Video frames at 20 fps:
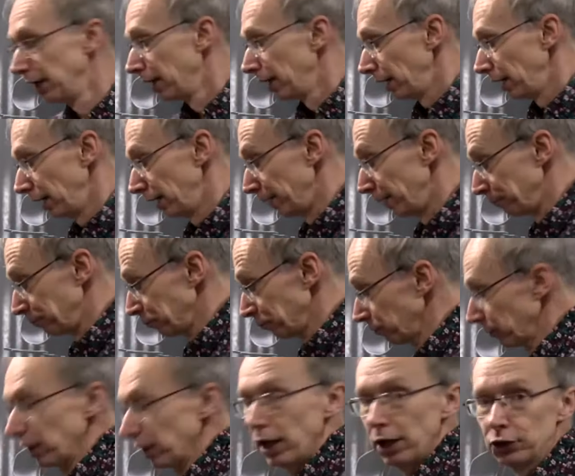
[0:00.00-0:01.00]

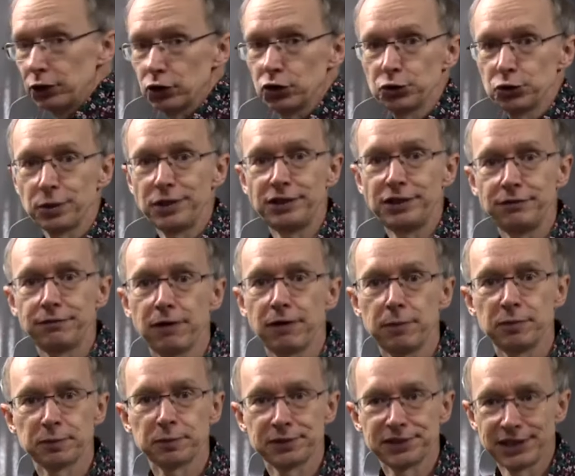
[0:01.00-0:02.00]
120 frames
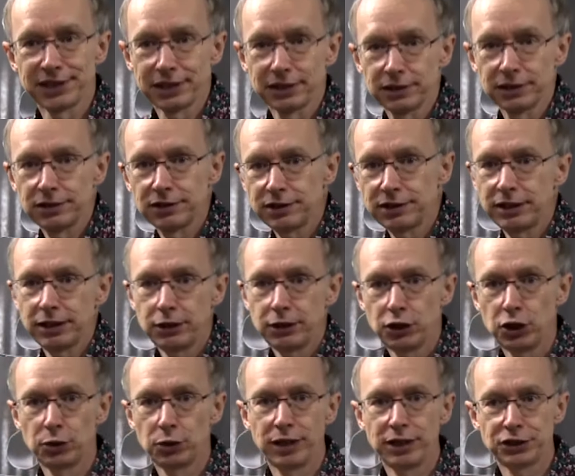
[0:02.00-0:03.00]
per second in
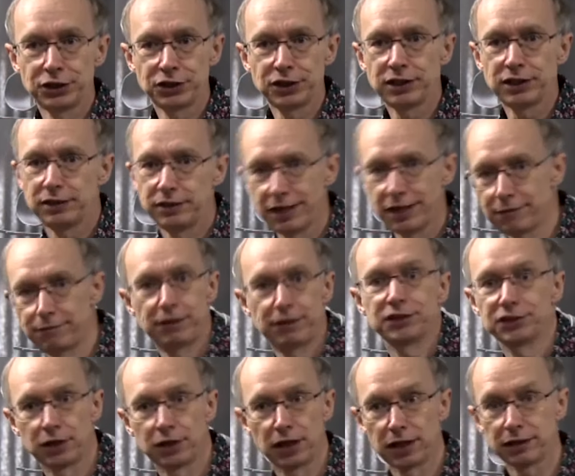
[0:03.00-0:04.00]
UHD. The
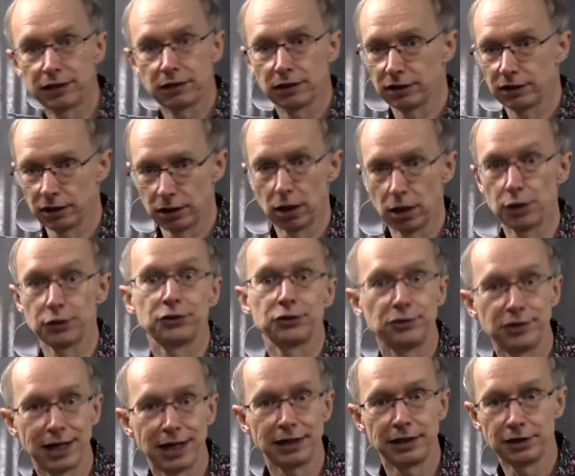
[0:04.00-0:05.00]
FX9 can't do
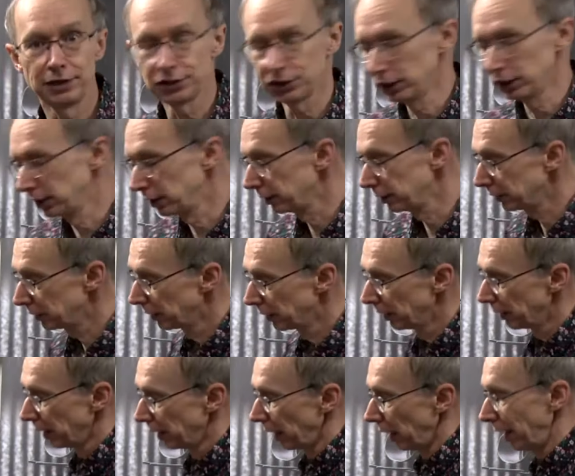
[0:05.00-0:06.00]
that internally.
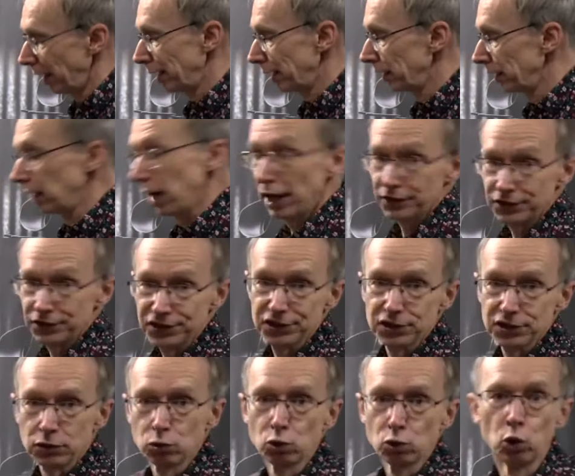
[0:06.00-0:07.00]
LUTs
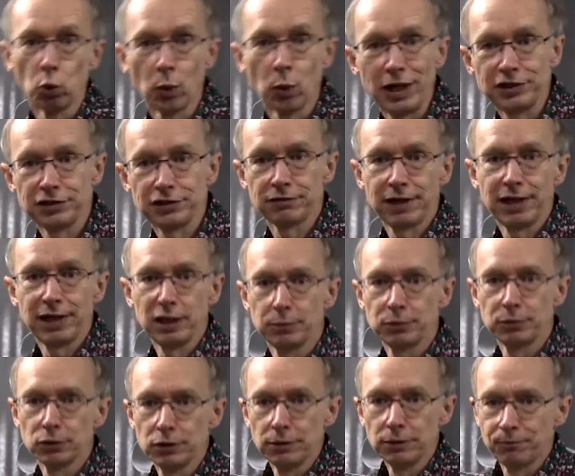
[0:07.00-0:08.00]
are always
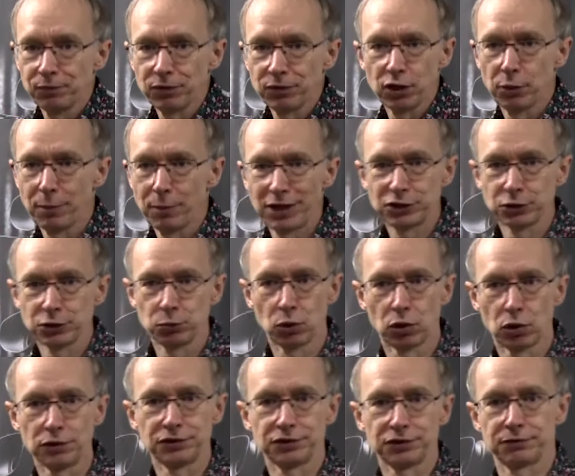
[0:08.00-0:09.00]
available no matter
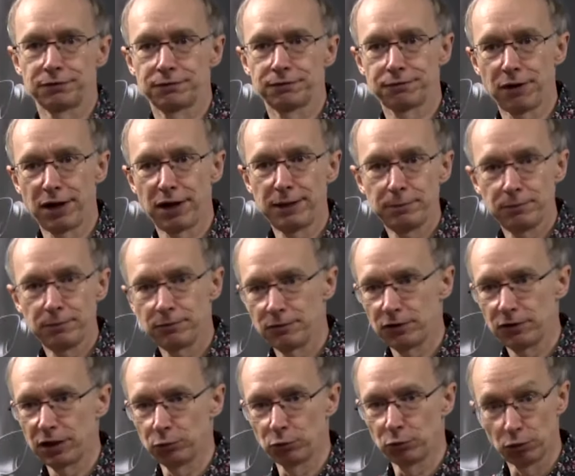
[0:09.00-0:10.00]
what frame,
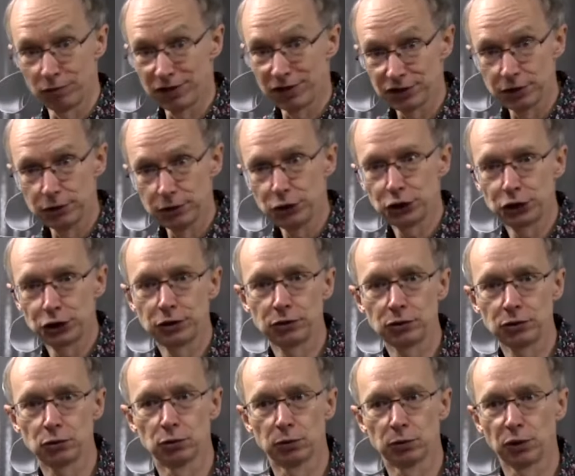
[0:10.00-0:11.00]
what resolution
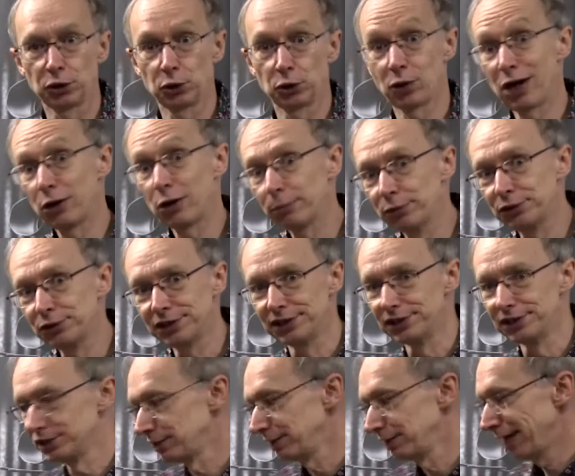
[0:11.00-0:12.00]
or what your output
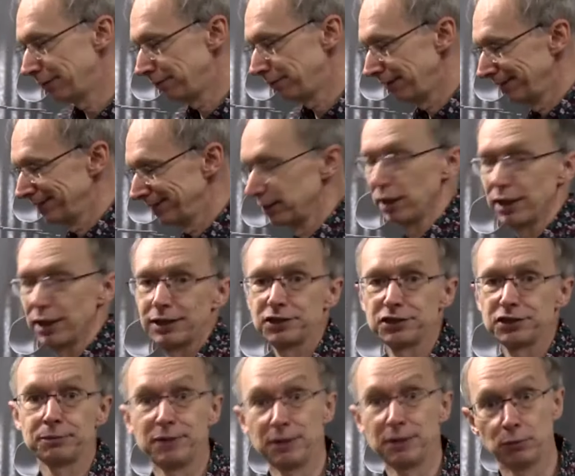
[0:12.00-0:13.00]
is. The FX9 is a
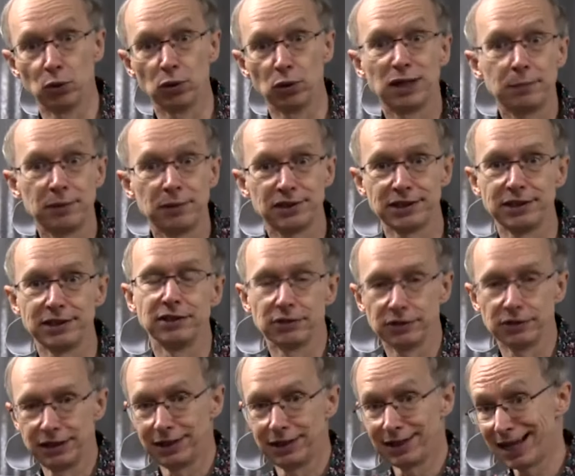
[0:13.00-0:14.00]
bit more limited
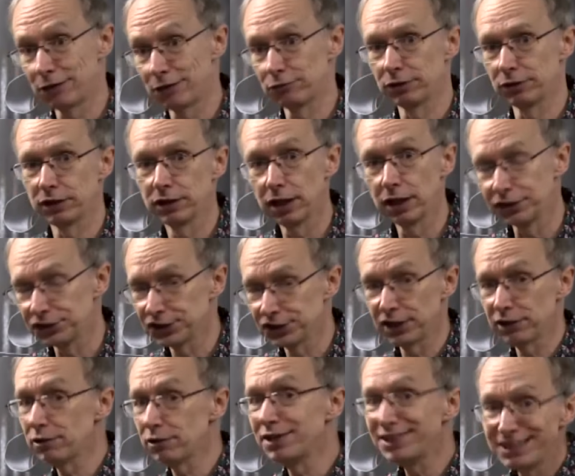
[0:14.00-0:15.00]
in that regard. So there
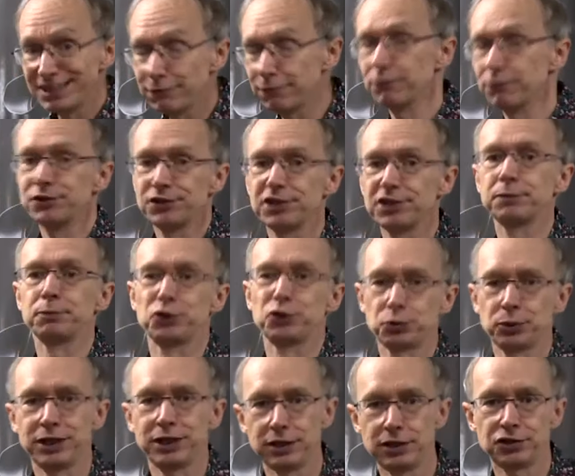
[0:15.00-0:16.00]
are differences
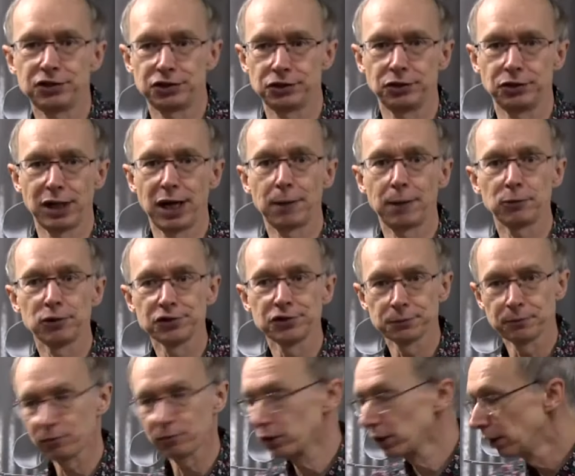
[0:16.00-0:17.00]
between these two cameras.
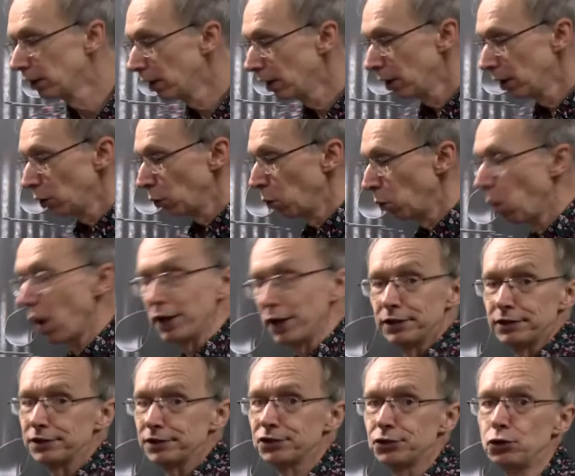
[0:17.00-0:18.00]
One
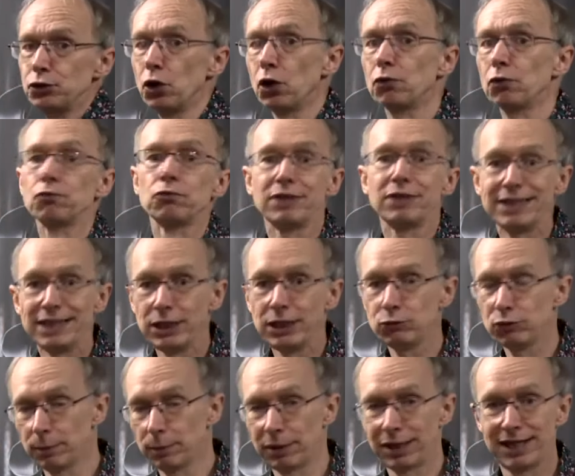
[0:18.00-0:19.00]
does not really
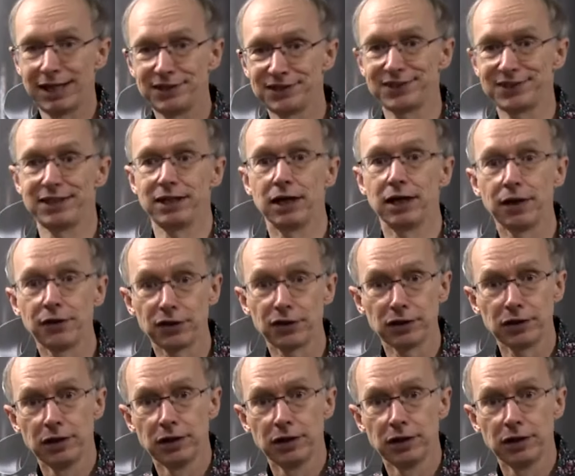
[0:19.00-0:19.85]
replace the other.